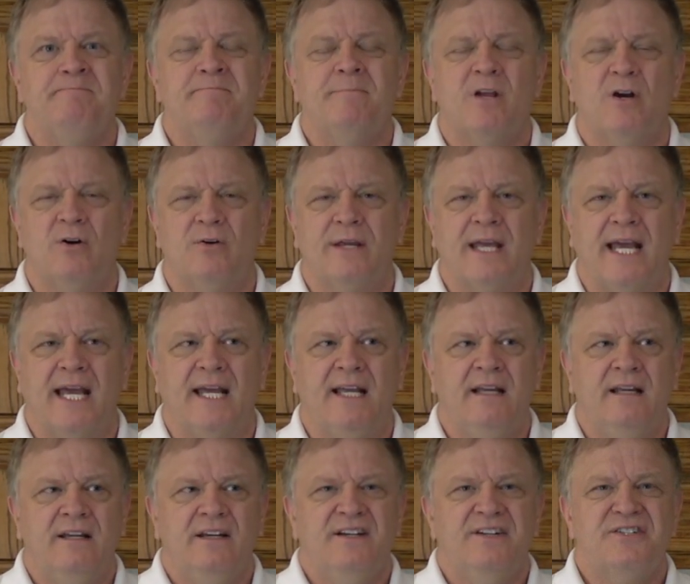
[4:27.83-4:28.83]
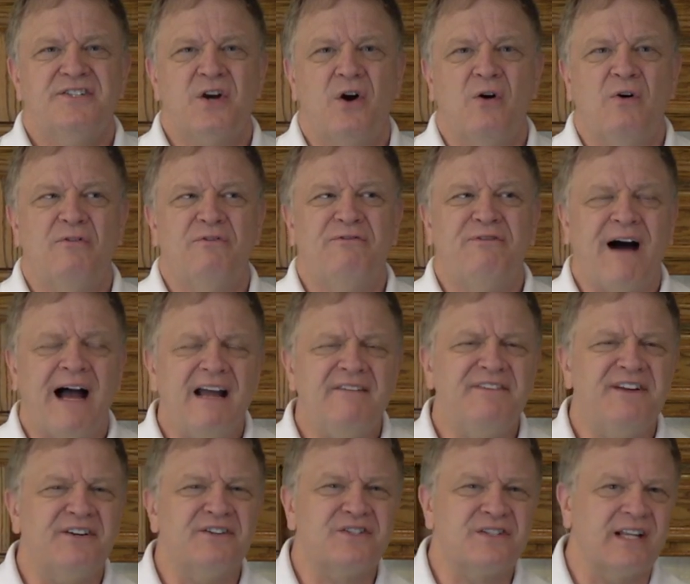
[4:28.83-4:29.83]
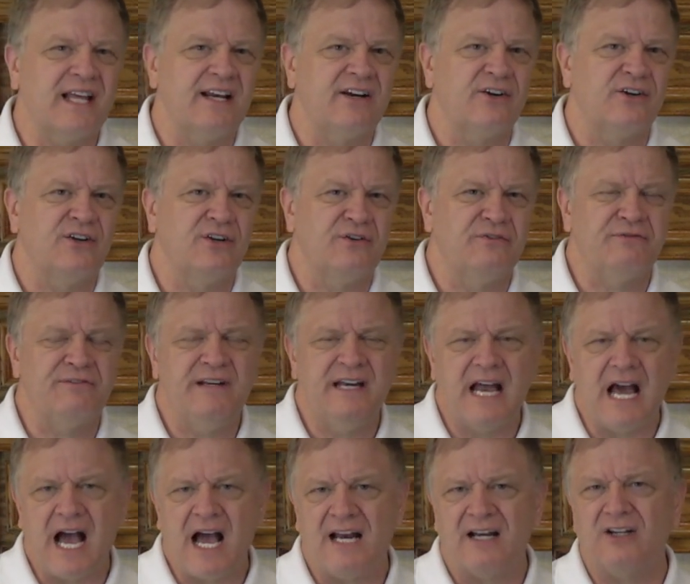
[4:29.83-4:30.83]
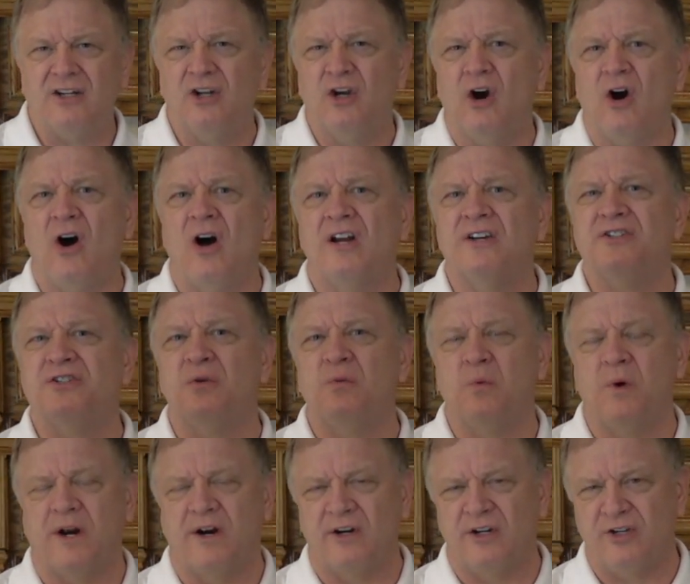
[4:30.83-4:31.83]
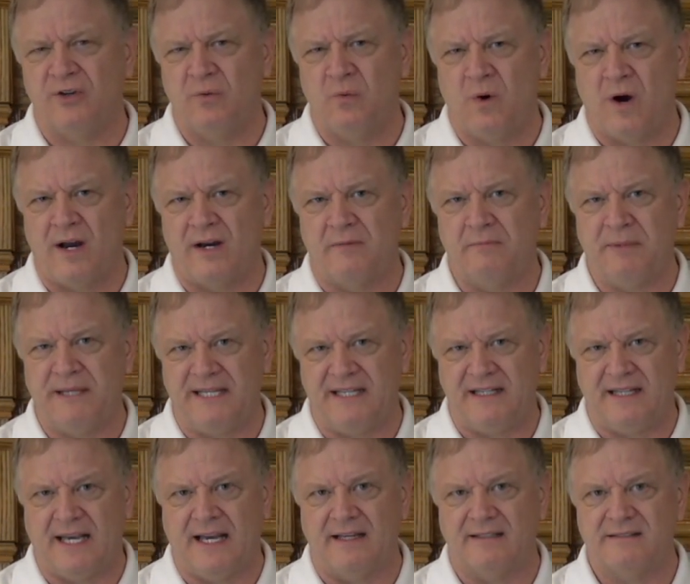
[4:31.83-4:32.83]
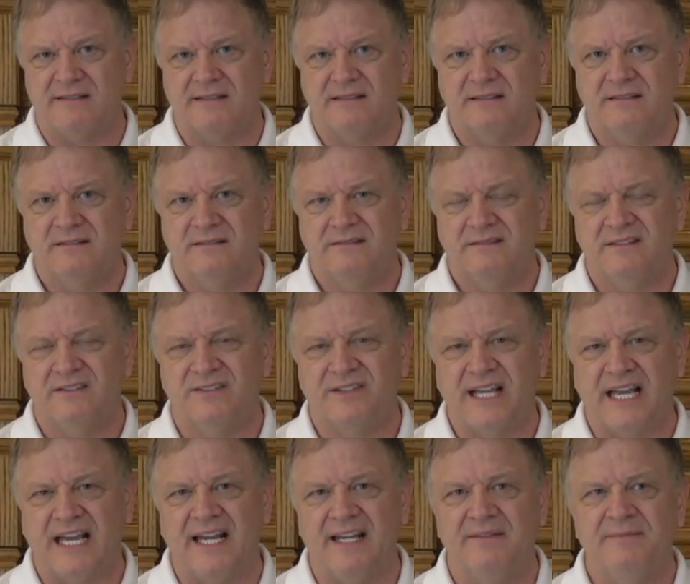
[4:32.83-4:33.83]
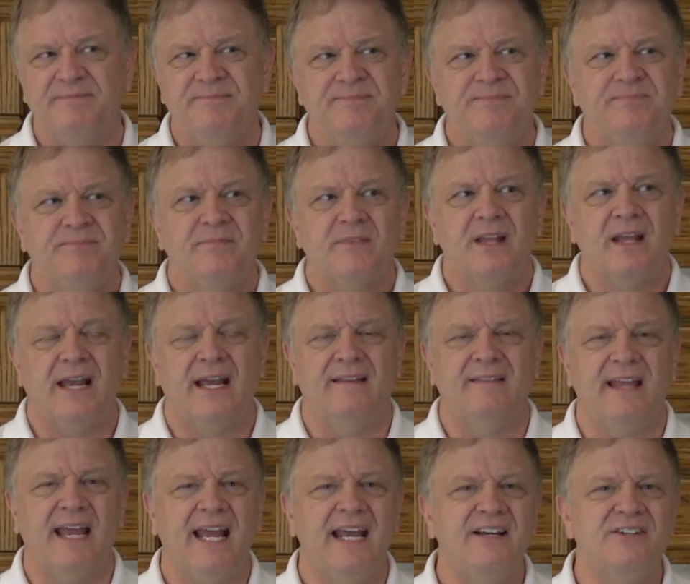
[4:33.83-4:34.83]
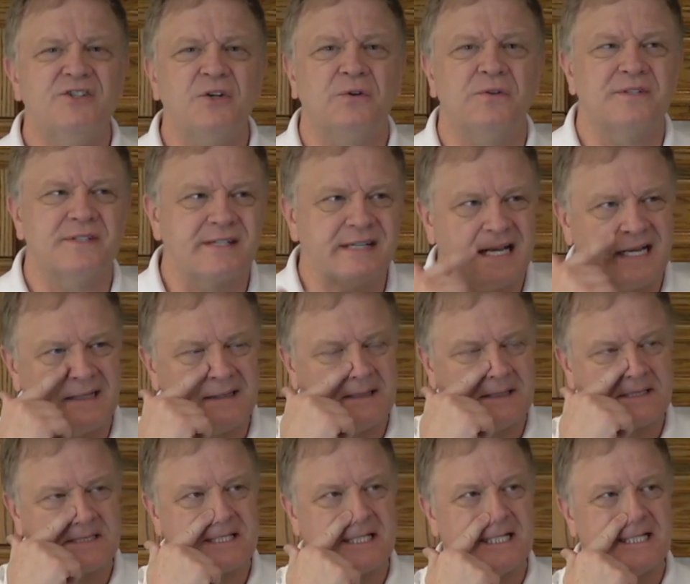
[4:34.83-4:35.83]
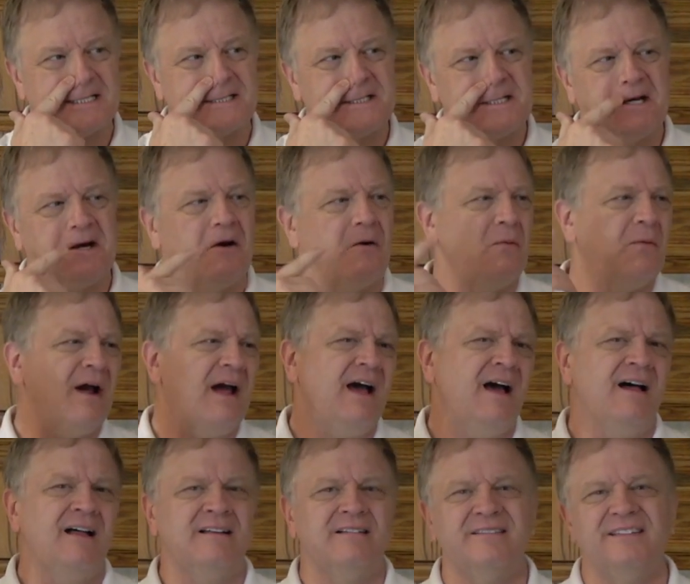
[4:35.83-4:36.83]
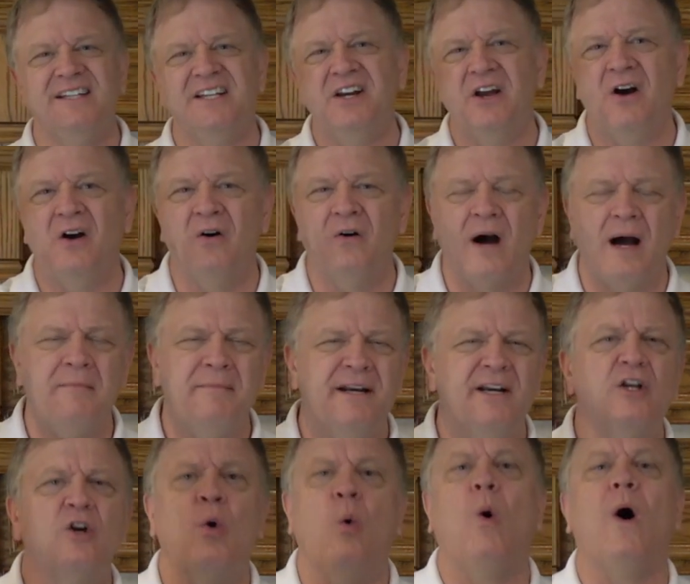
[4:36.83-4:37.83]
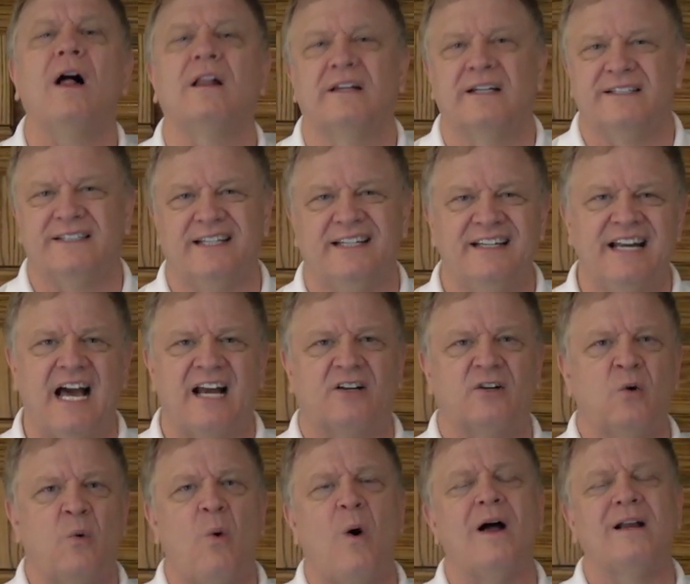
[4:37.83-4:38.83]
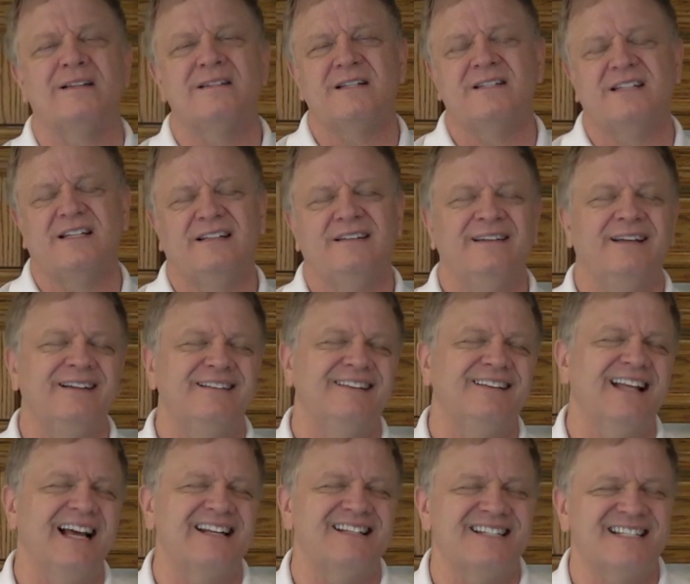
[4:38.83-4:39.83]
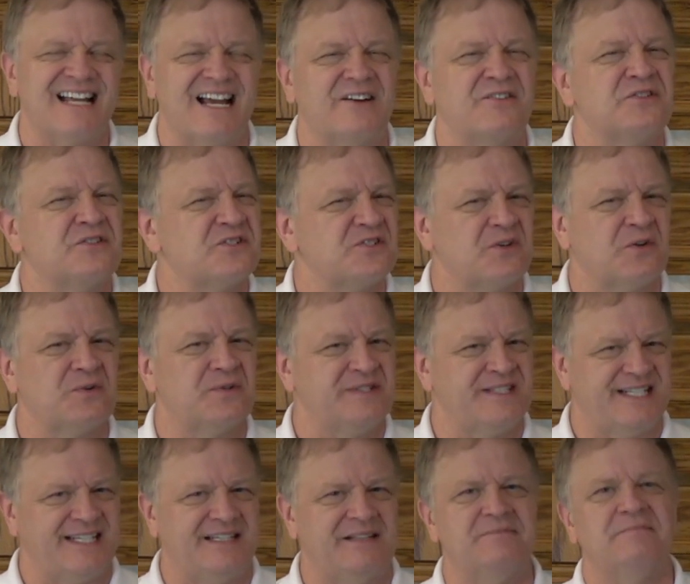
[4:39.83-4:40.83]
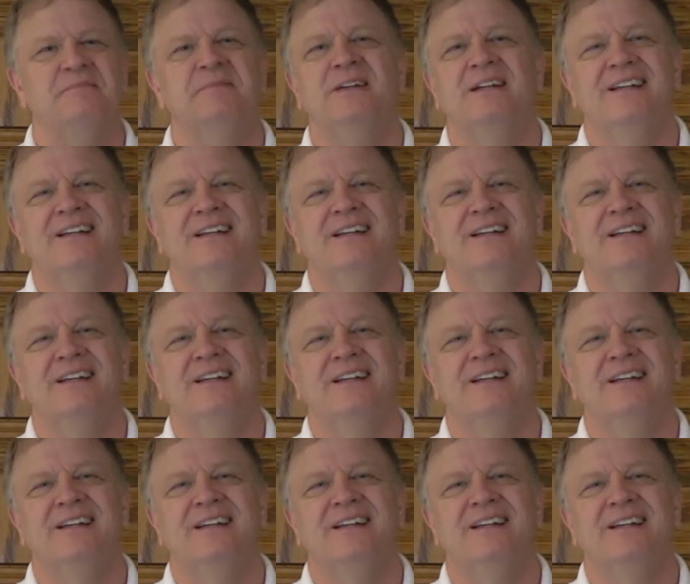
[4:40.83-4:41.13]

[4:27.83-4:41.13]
Okay, so 5 years later, you've not gone to where you want to be yet, okay? And the age-old saying that says, you know, well, you know, I'm into quality, not quantity. That sounds so deep.